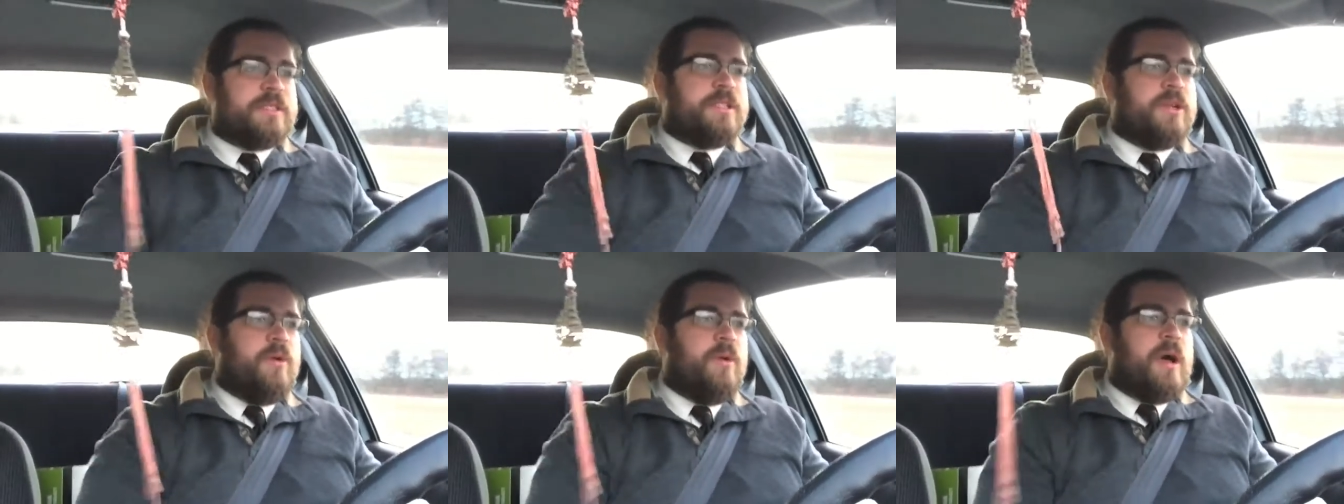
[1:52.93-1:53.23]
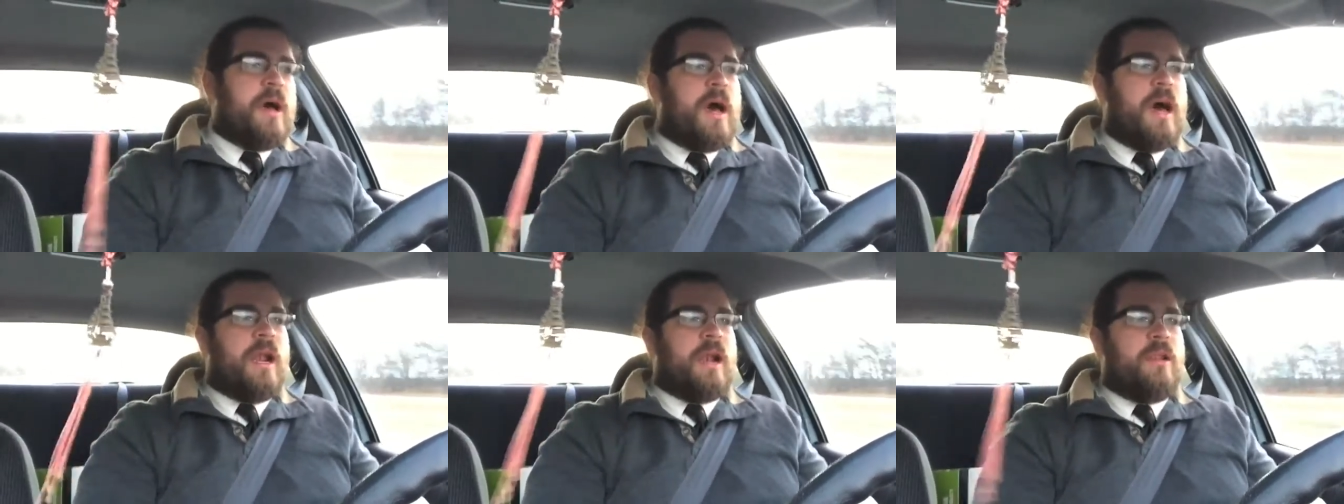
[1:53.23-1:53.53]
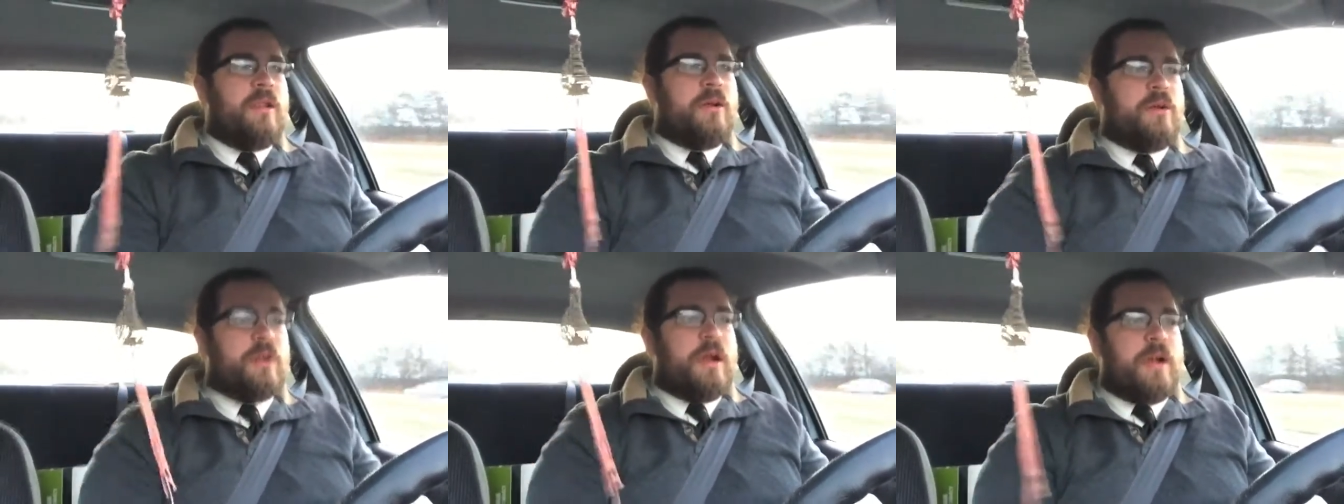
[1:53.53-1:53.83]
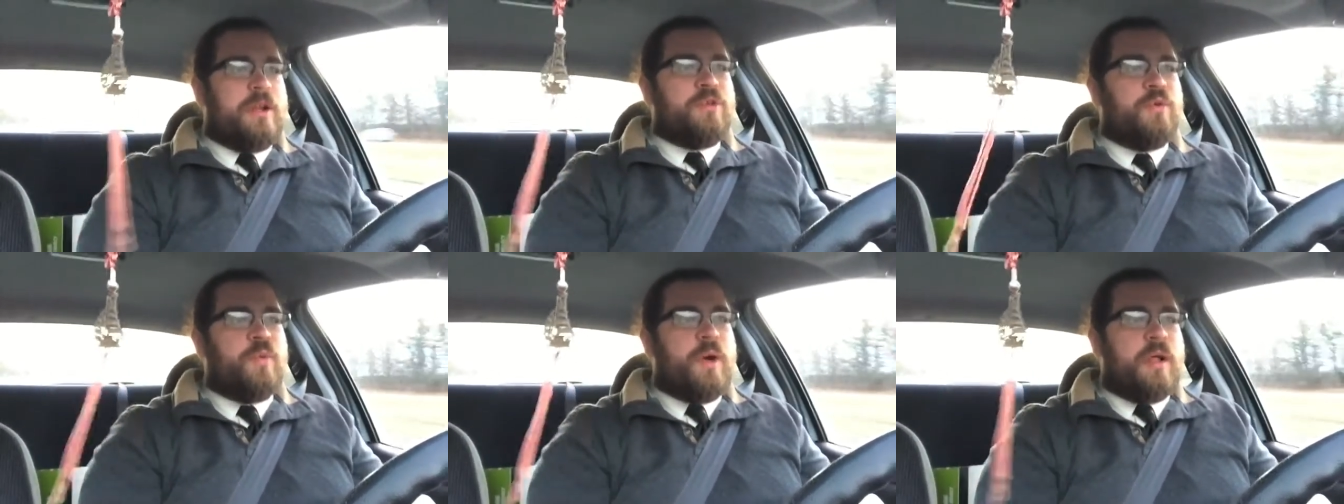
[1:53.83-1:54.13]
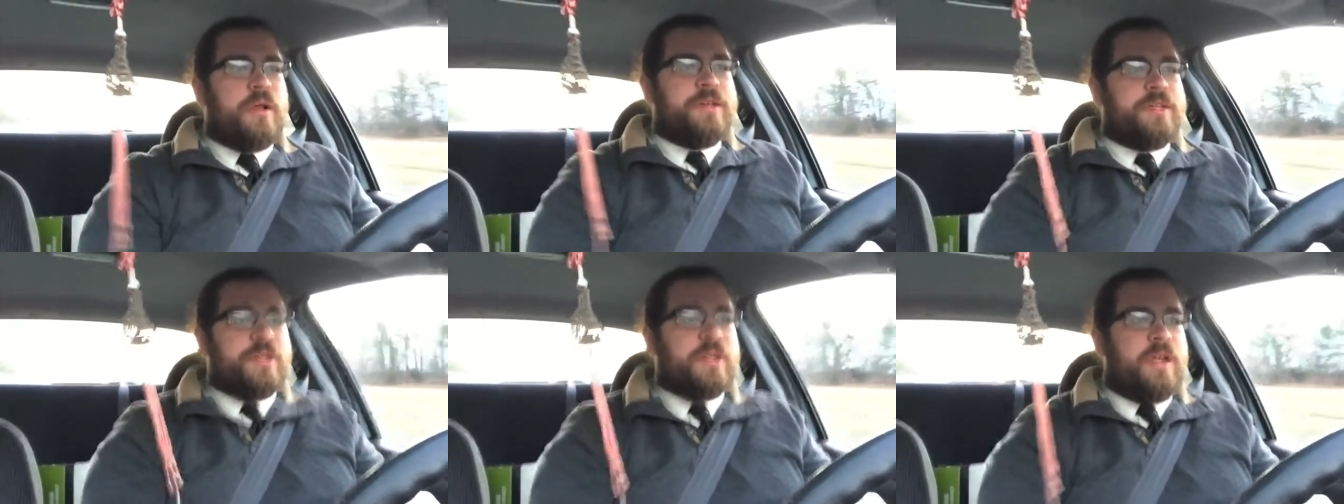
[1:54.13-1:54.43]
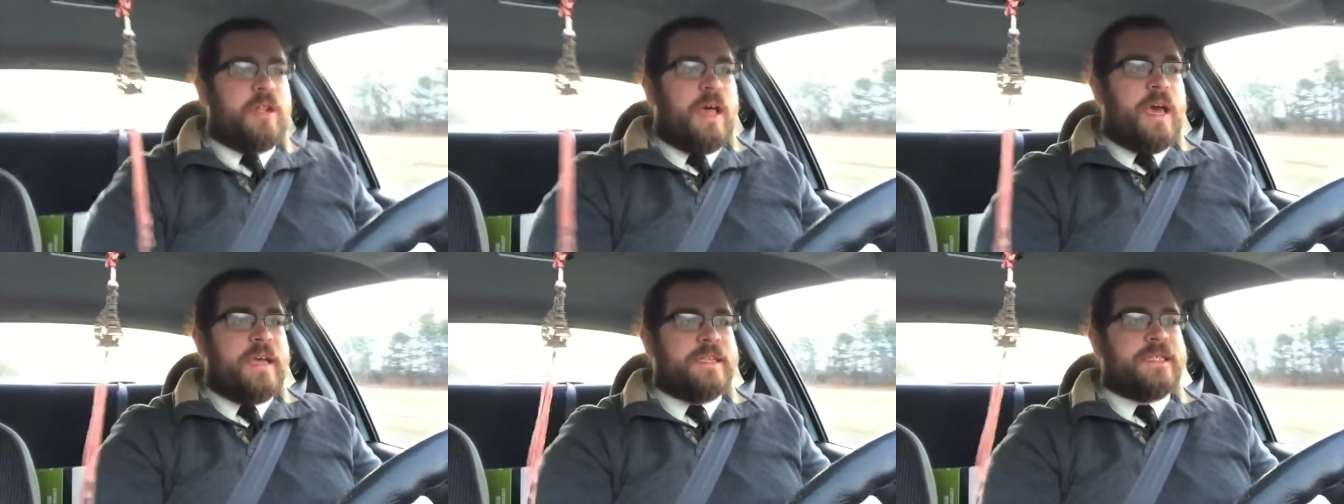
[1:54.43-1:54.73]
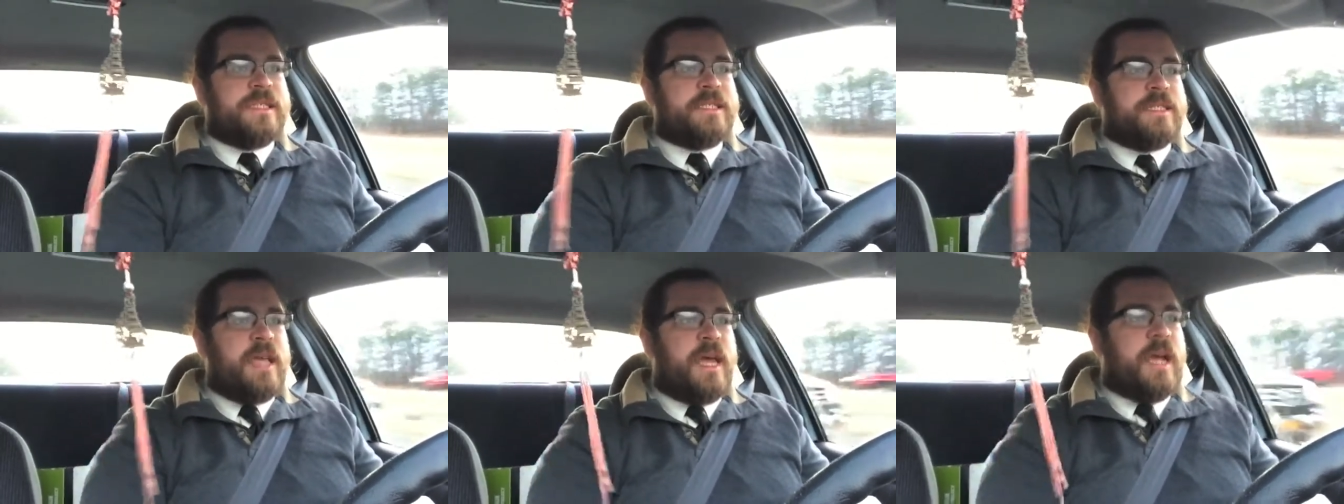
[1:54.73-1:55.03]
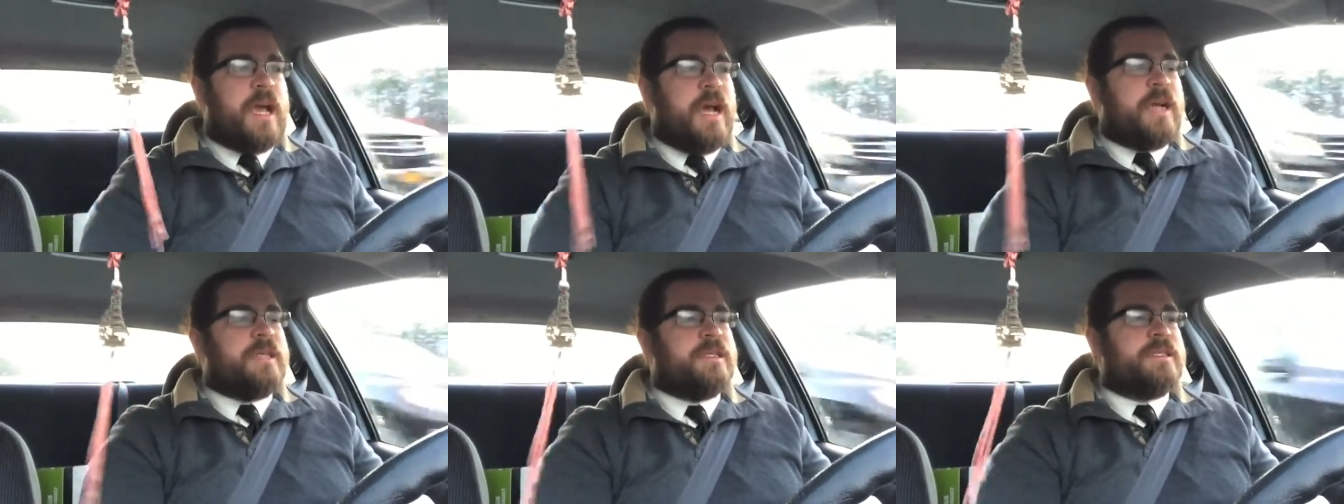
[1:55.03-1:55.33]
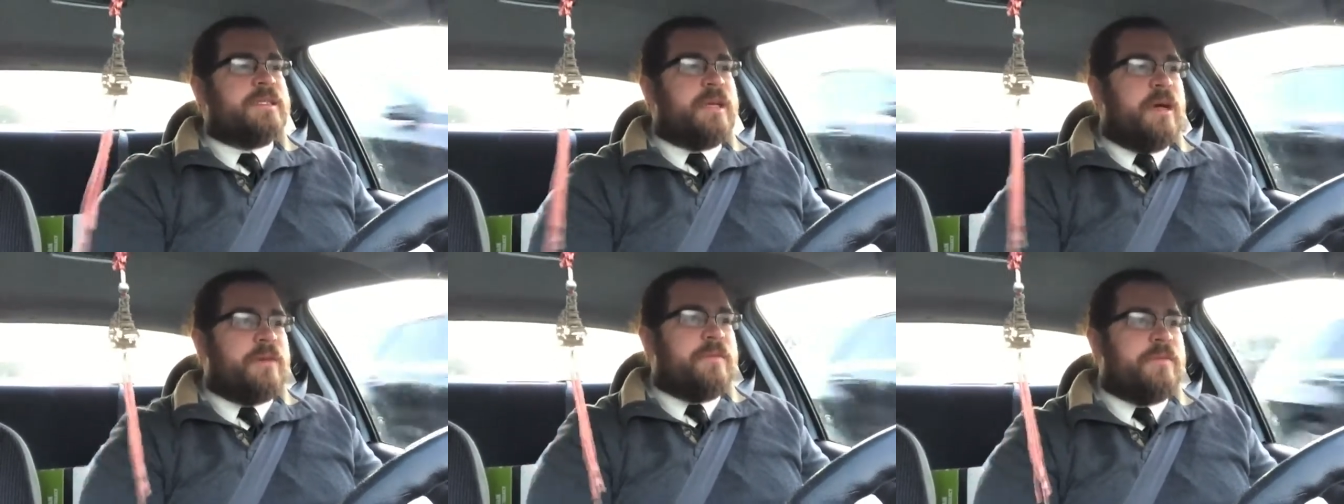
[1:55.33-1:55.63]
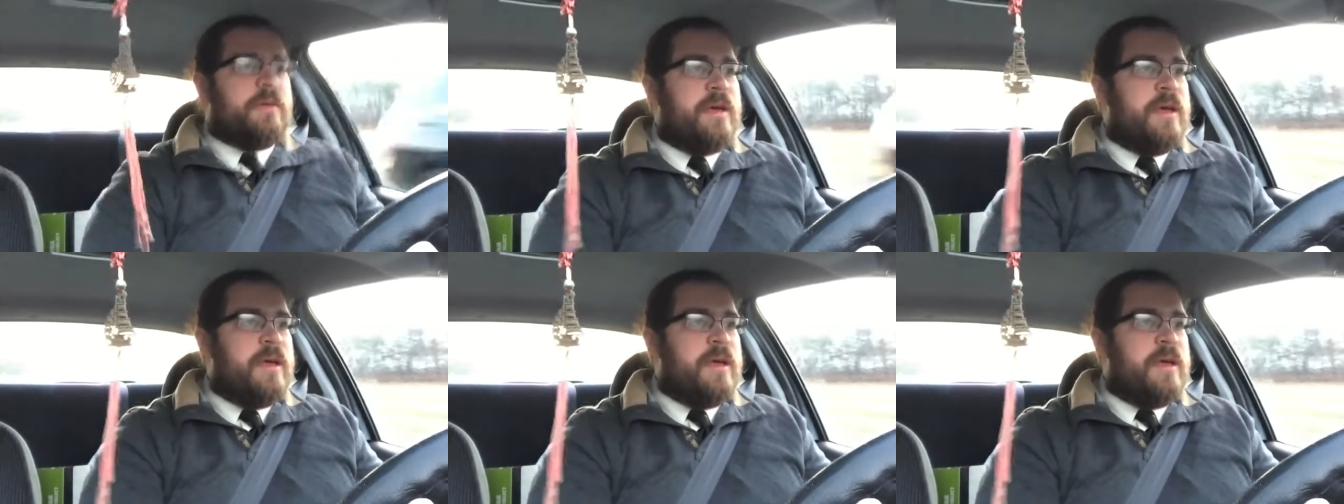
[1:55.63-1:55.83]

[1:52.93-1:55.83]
how to learn, how to do well in your classes and that kind of stuff.